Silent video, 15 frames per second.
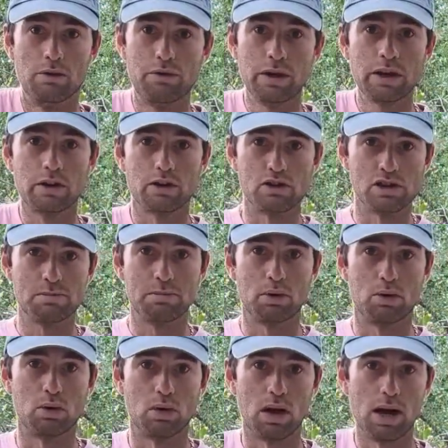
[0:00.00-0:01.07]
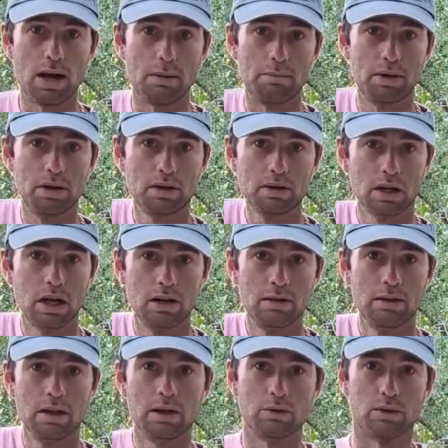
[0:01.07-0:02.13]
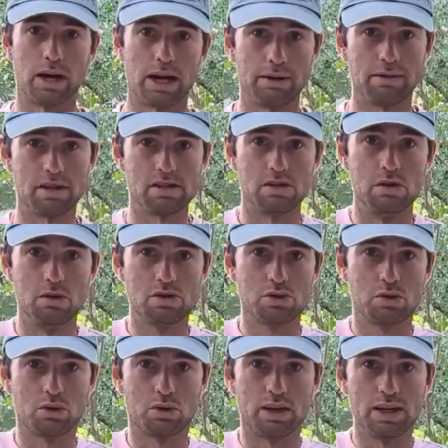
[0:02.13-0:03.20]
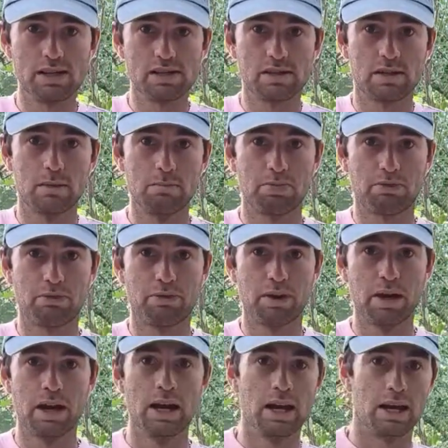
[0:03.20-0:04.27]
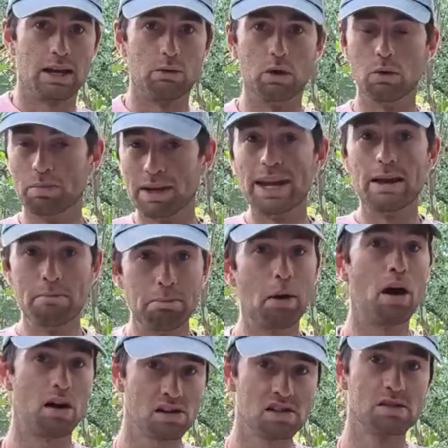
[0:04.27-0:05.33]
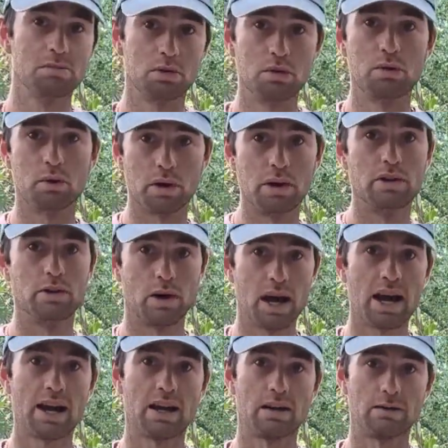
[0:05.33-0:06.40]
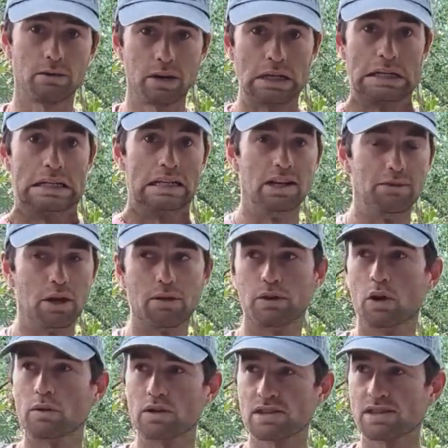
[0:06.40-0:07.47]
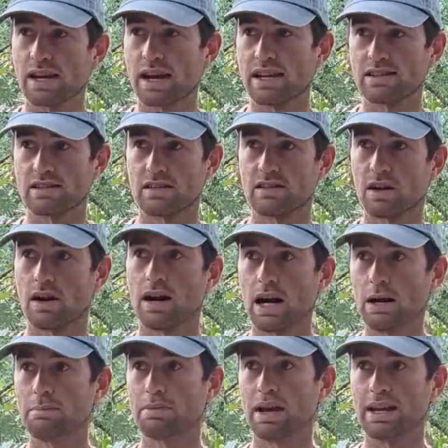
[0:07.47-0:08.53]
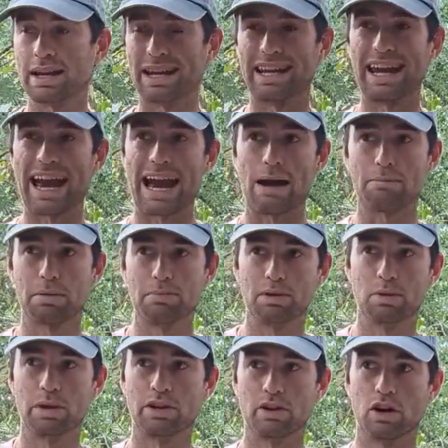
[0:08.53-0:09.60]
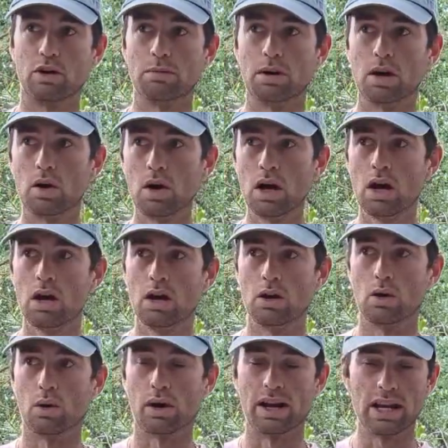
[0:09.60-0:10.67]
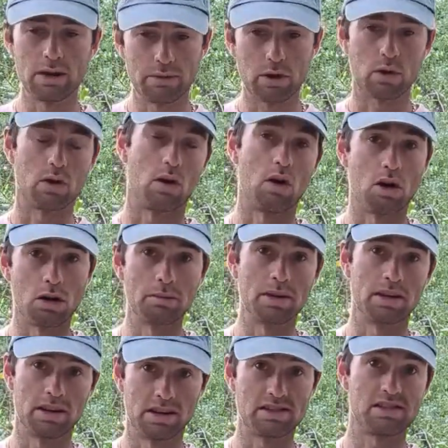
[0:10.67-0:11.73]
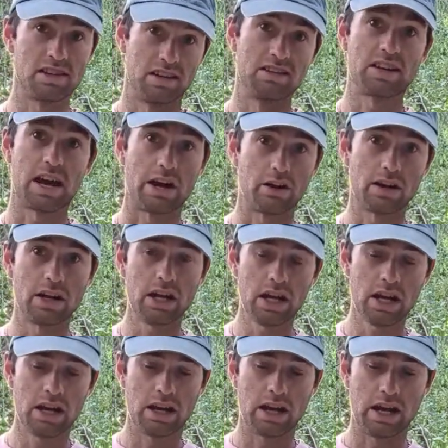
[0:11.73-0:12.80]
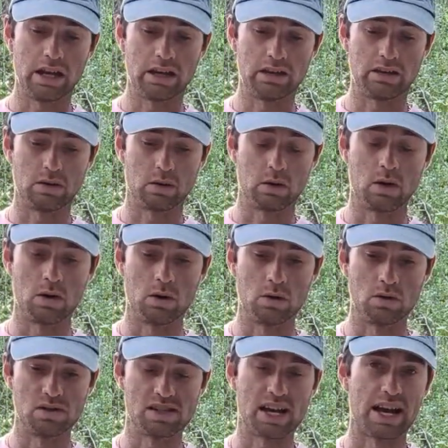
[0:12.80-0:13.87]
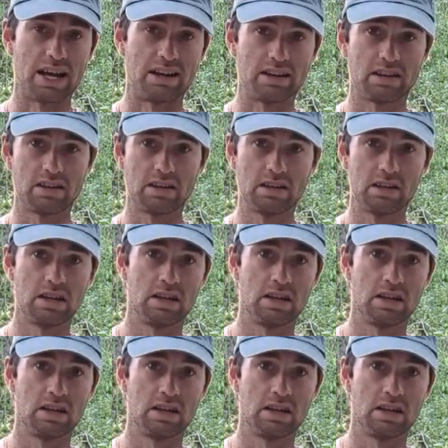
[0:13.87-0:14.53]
the fingers pull up, right? This neutral wrist, it will be impossible for you to have if you have an oversized top and a gap between your elbow or any of your arm in its entirety and your own side,